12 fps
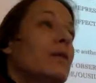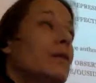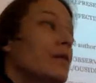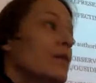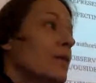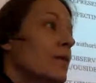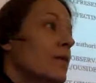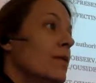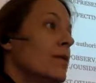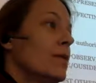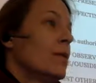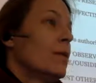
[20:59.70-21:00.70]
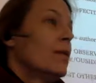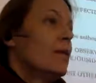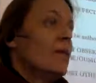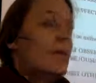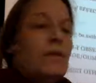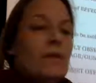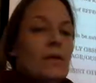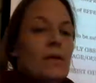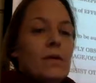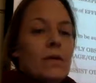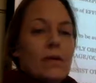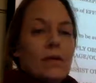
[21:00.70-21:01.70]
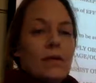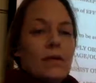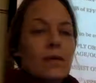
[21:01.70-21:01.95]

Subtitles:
[no speech]